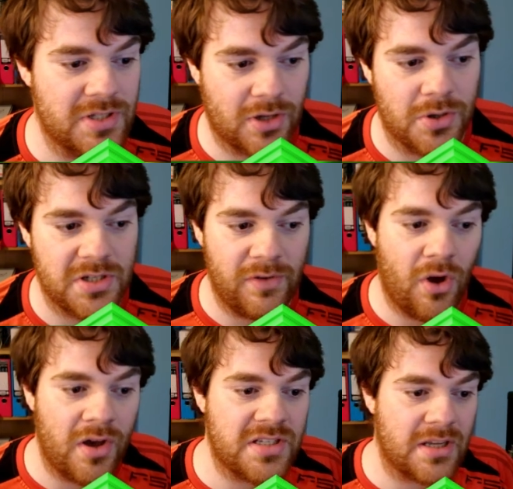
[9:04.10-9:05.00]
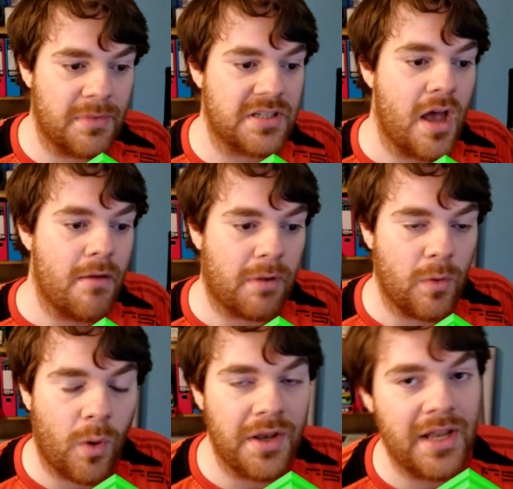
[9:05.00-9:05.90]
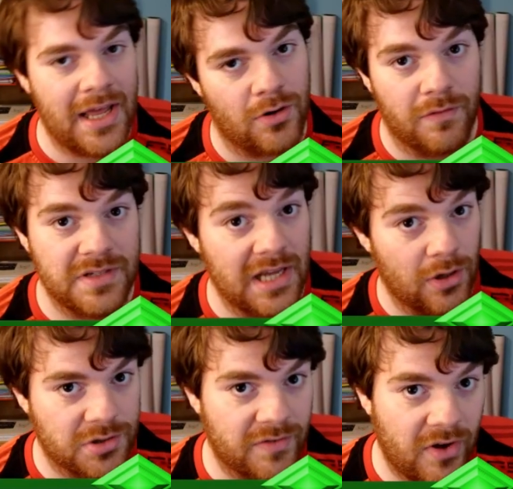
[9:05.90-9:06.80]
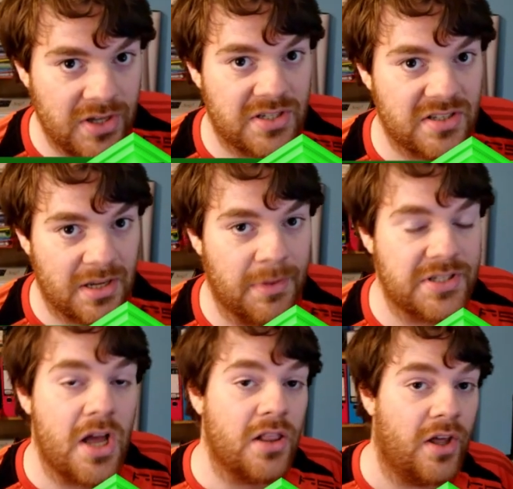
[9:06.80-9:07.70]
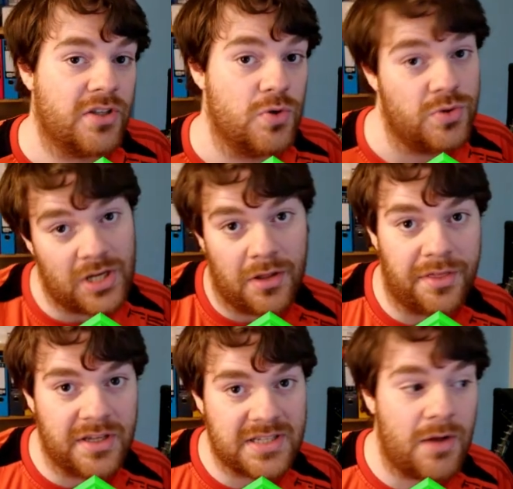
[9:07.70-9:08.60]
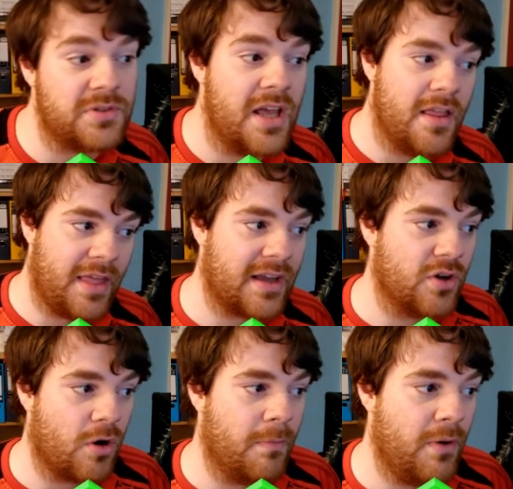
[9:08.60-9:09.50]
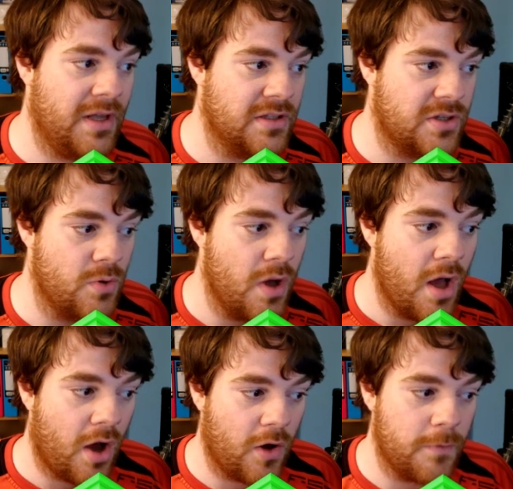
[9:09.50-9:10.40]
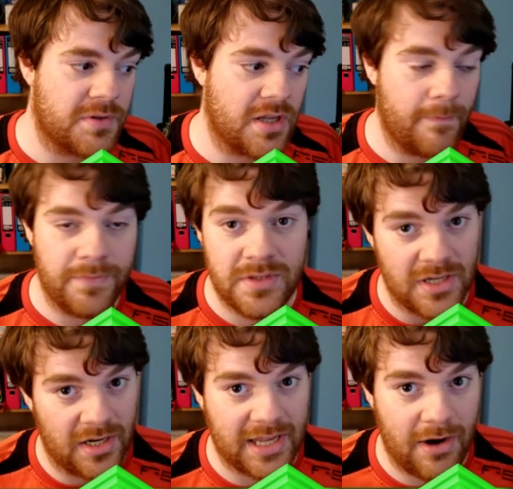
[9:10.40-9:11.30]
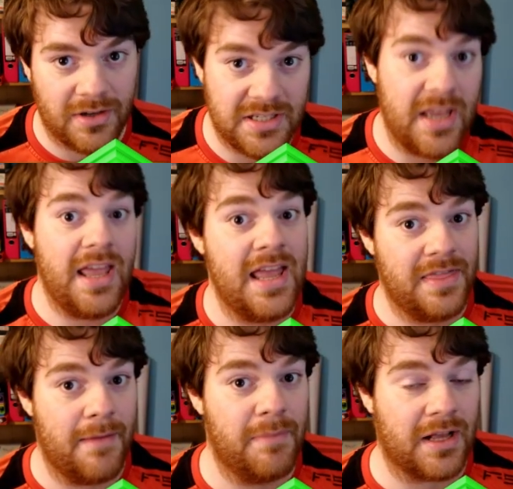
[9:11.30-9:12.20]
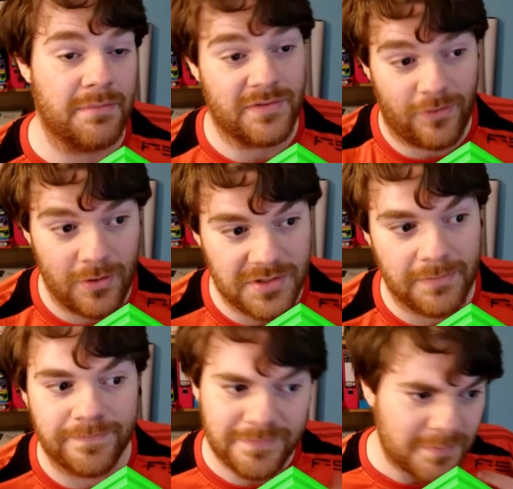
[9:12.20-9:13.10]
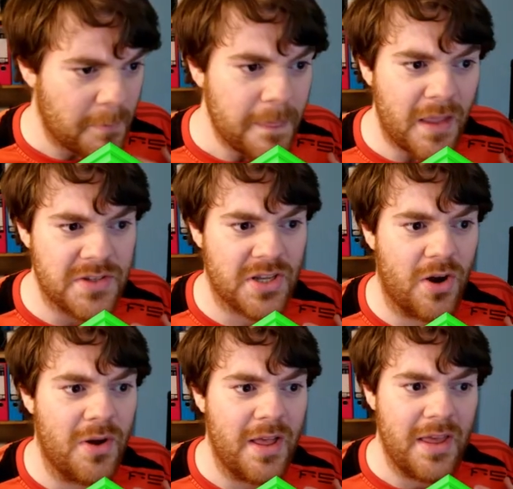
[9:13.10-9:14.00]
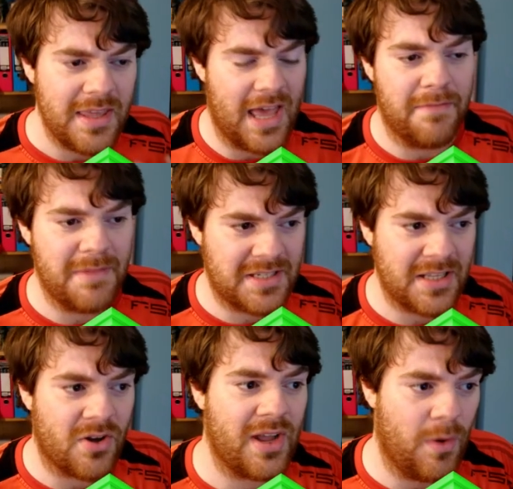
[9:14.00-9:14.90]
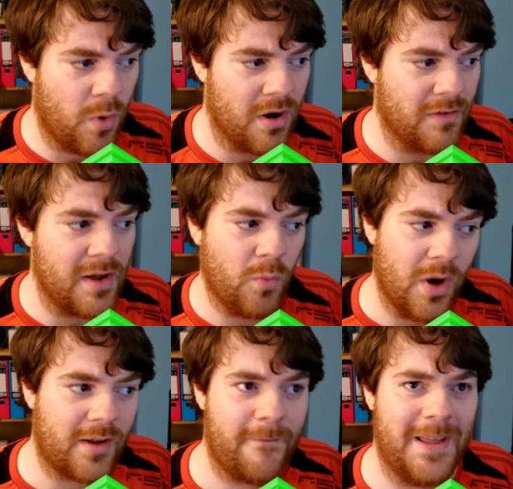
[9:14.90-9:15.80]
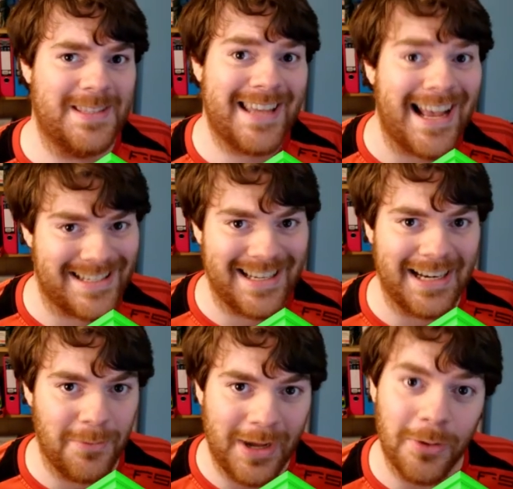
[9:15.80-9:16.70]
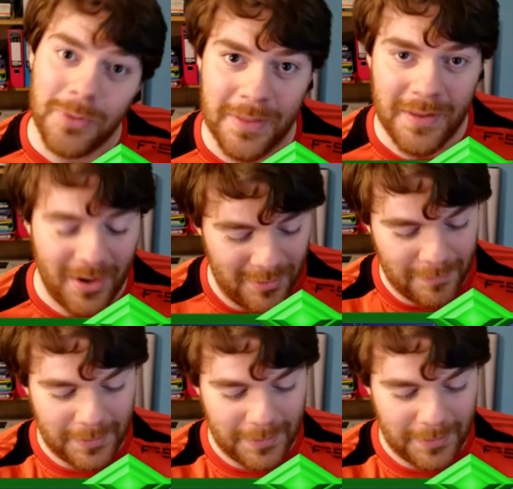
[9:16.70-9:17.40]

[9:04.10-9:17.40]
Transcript: the cost of your ice summons by 1, and obviously a lot of ice summons like to dull things out. That can combo into Hope's duller character, it then becomes frozen. So yeah, Mystic Knight and Warrior of Light work fantastically well with Hope.